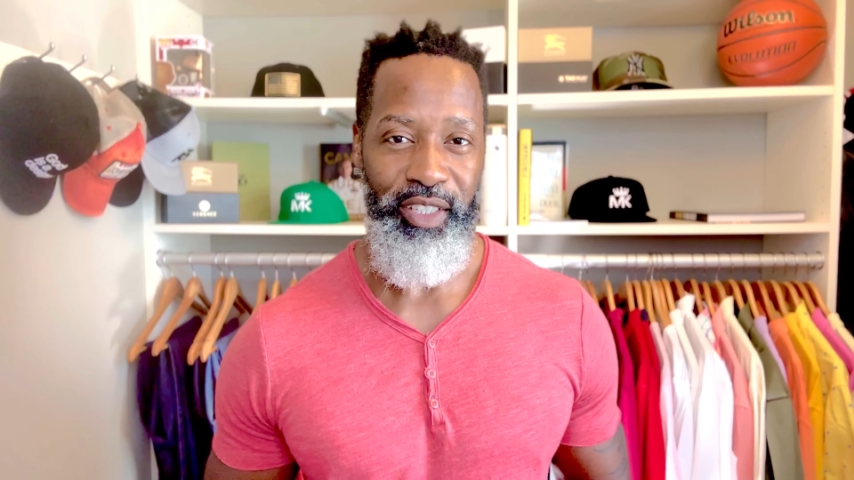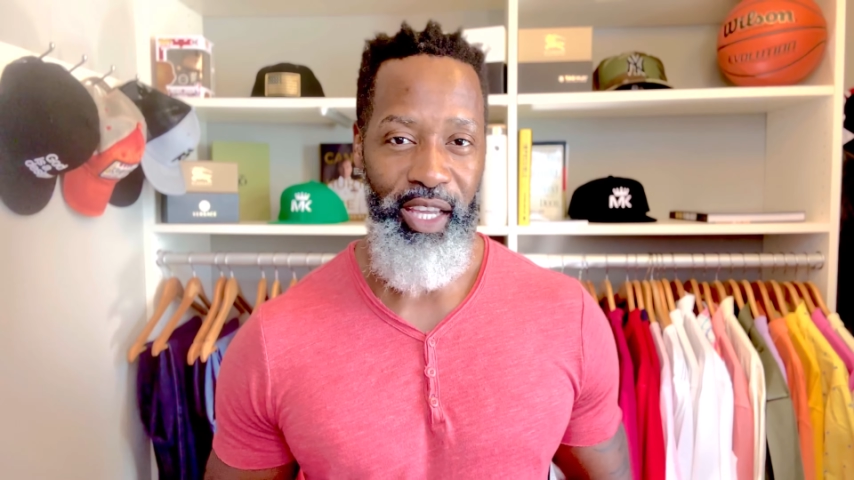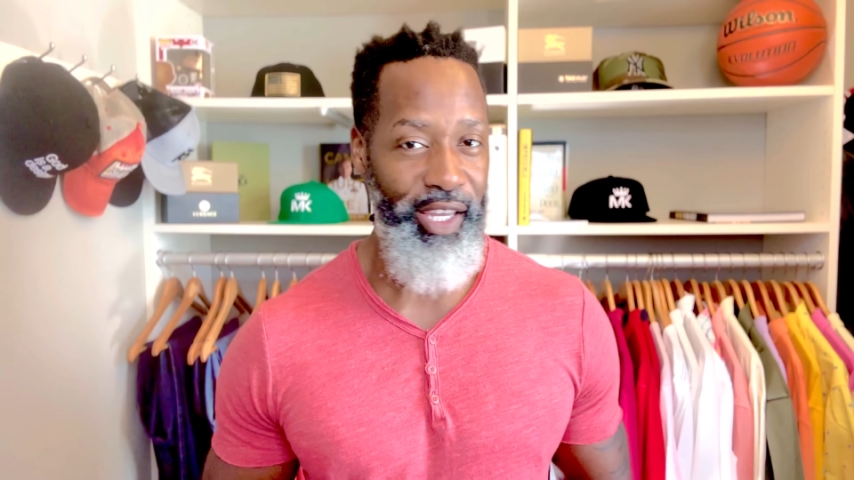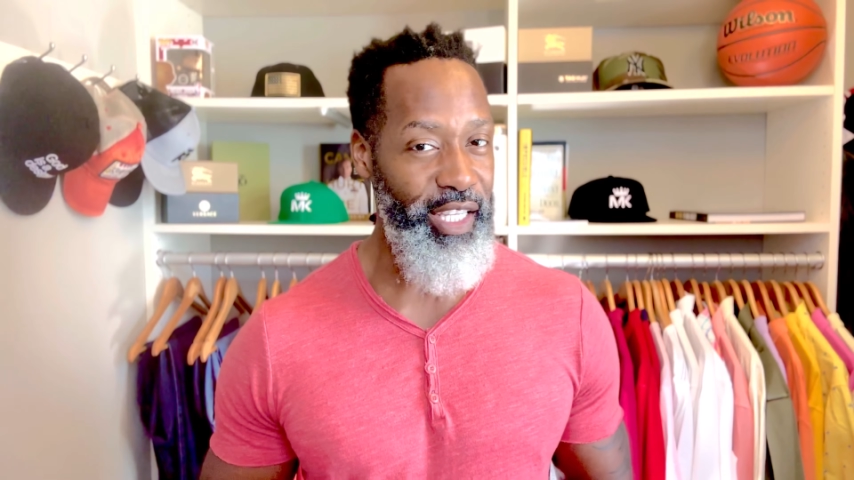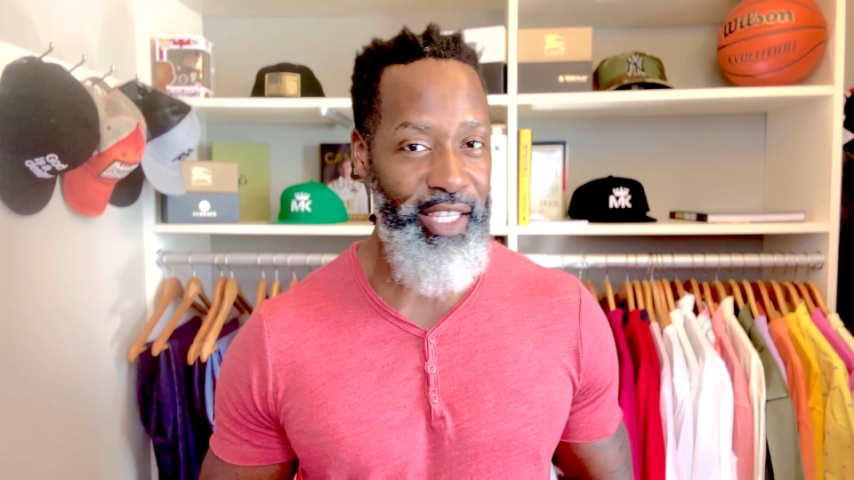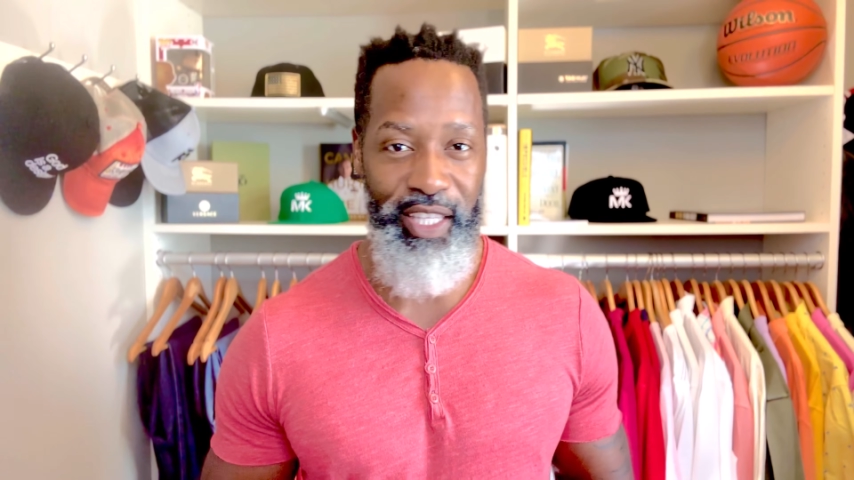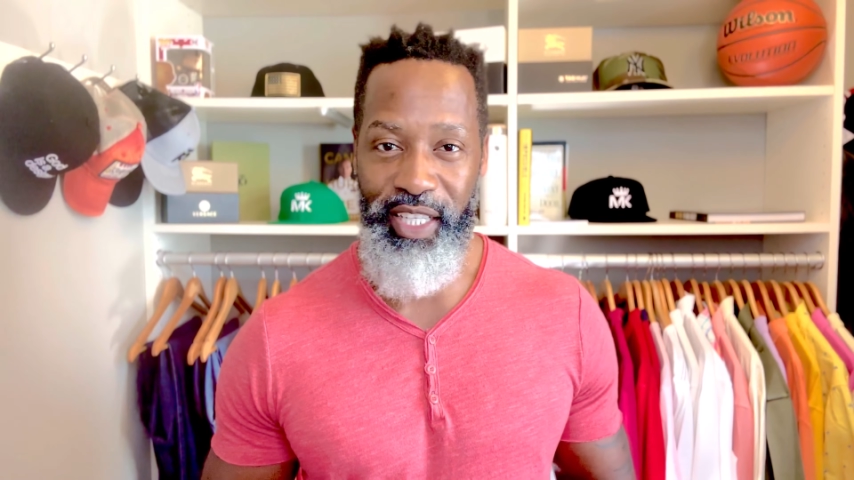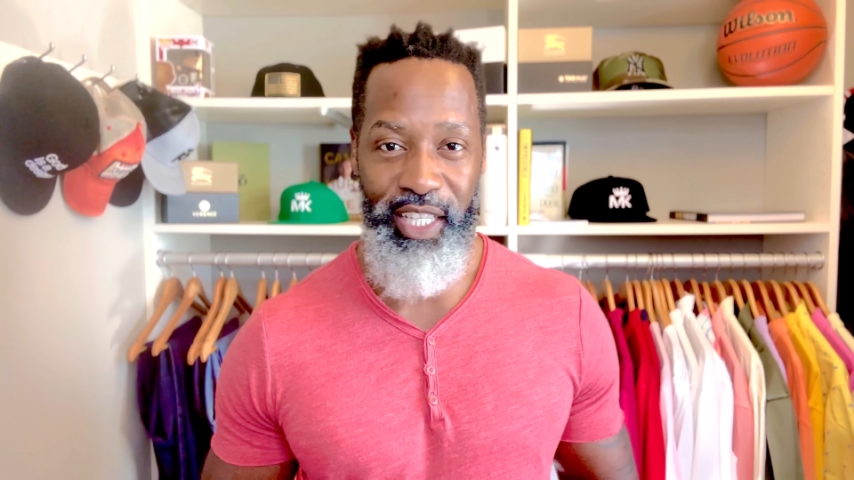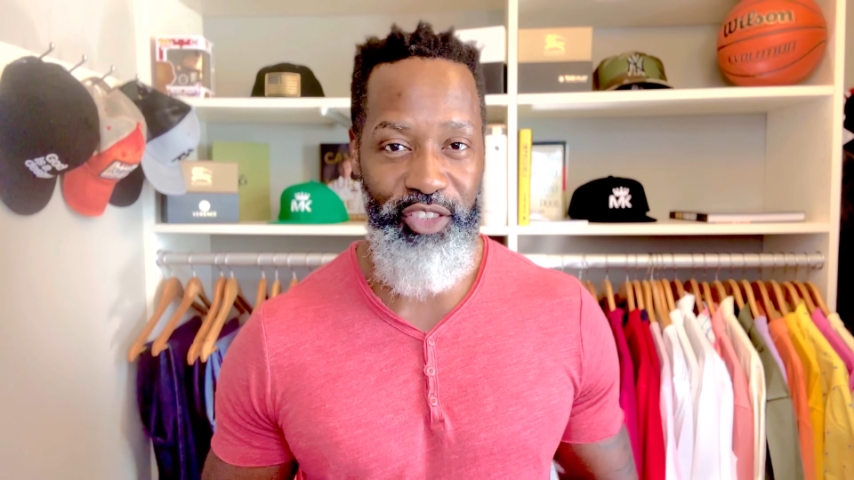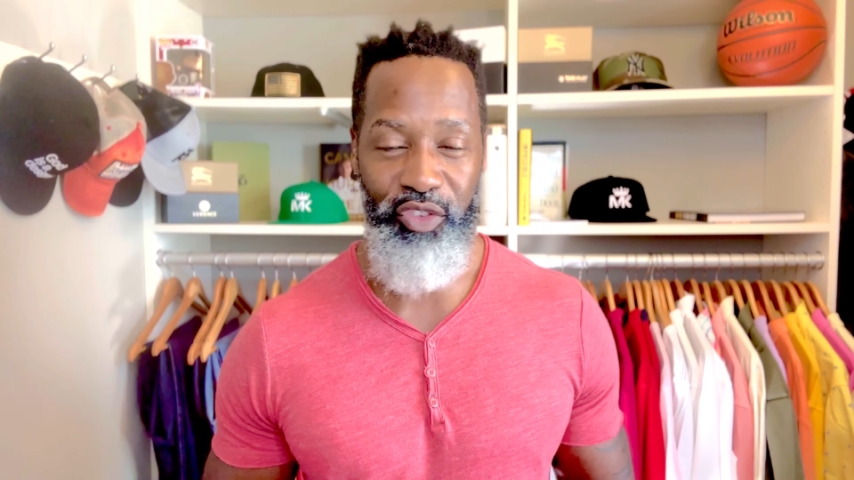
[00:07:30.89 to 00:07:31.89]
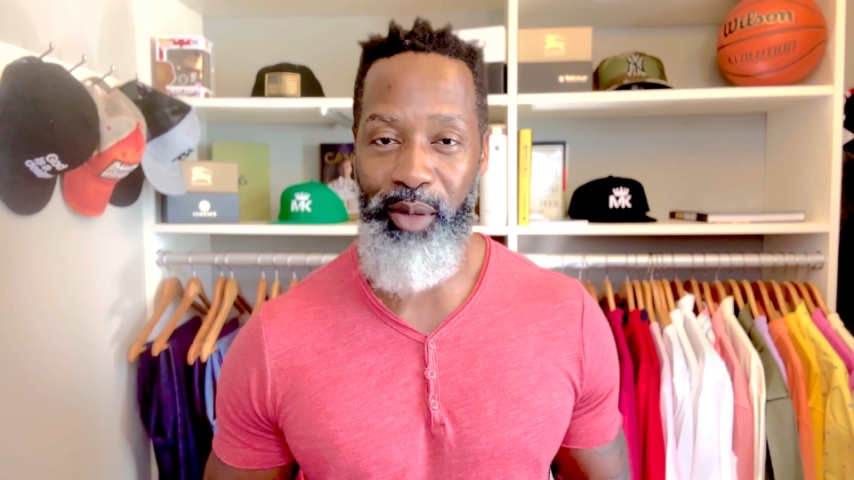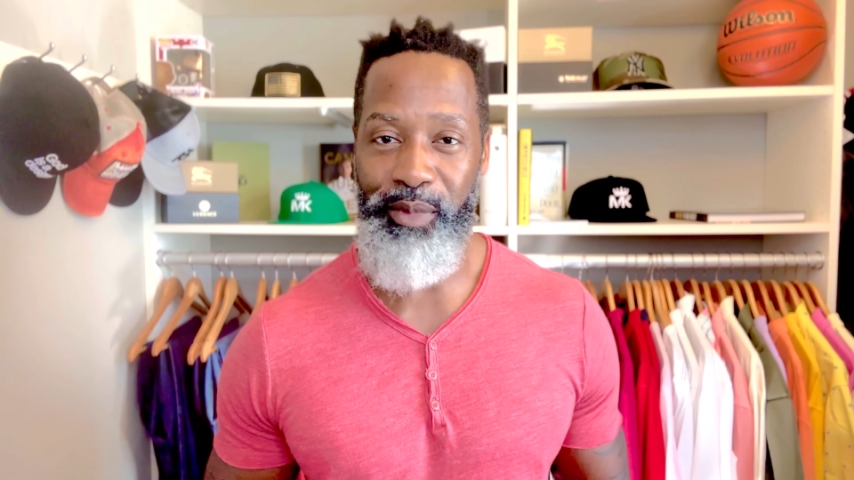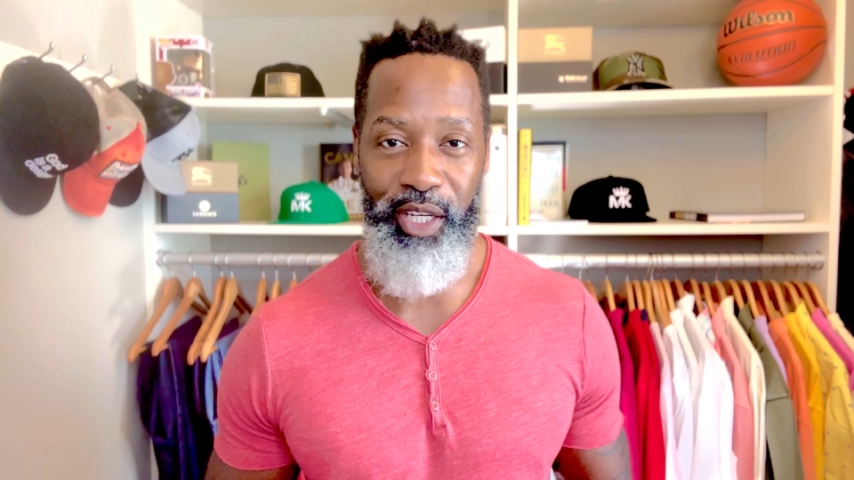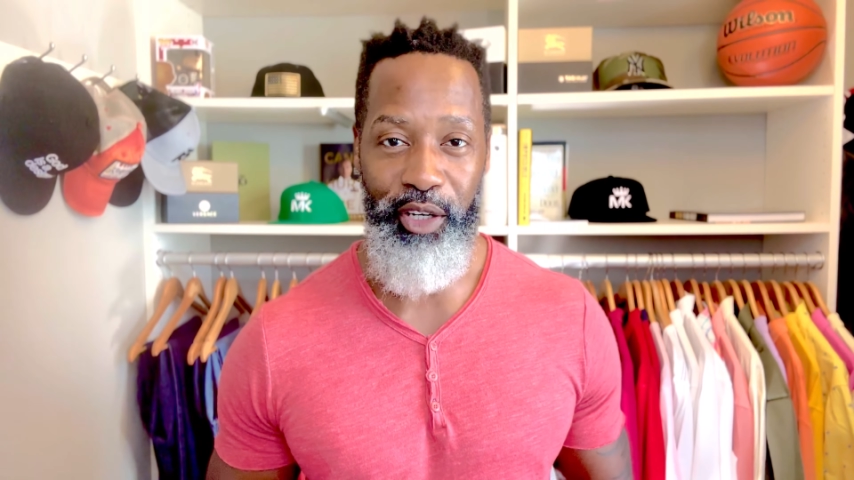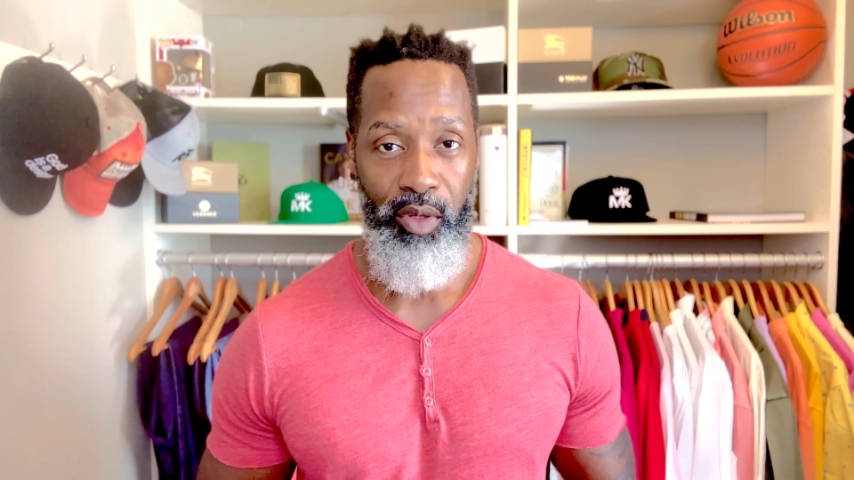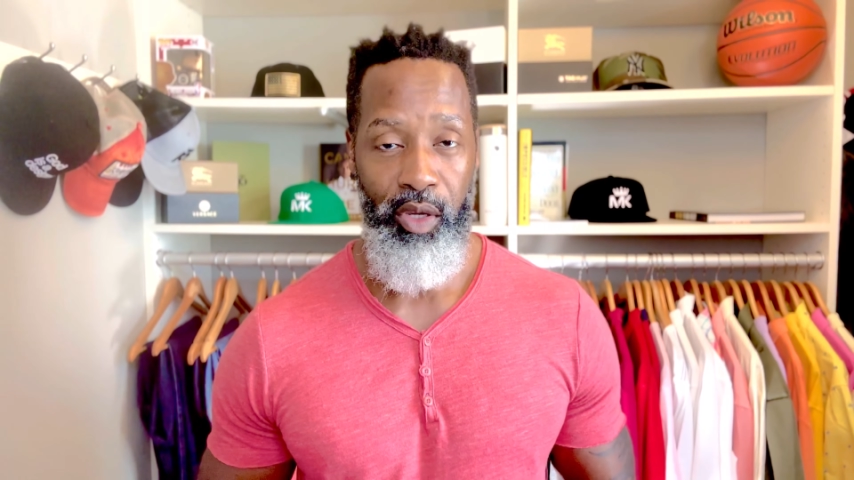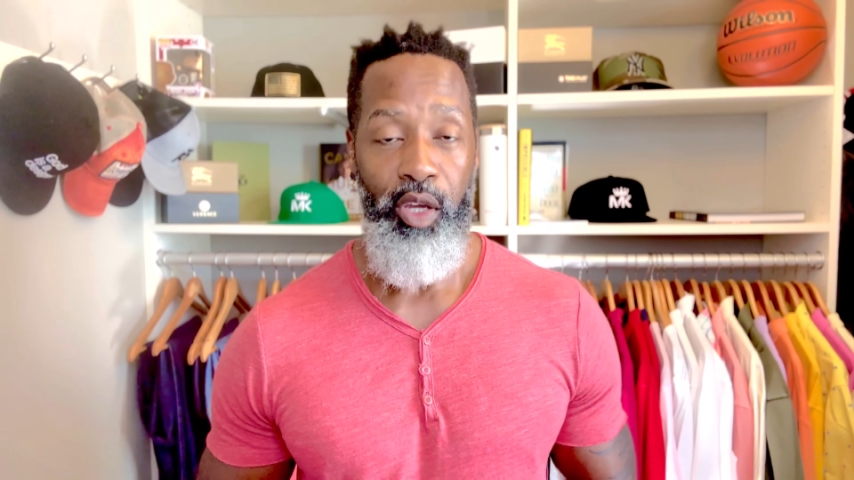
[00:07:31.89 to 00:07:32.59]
anything that's from the earth.